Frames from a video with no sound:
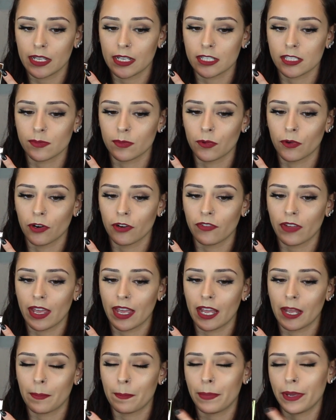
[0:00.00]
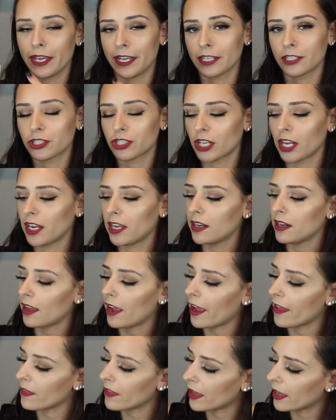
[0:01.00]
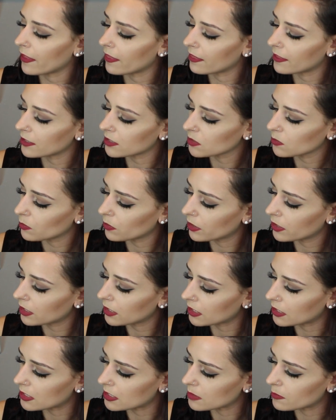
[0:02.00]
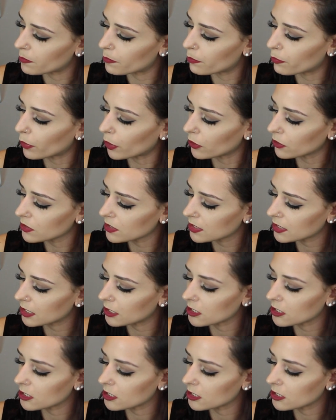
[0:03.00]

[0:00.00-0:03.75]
It's more of a pink shade, and then this one is Burst.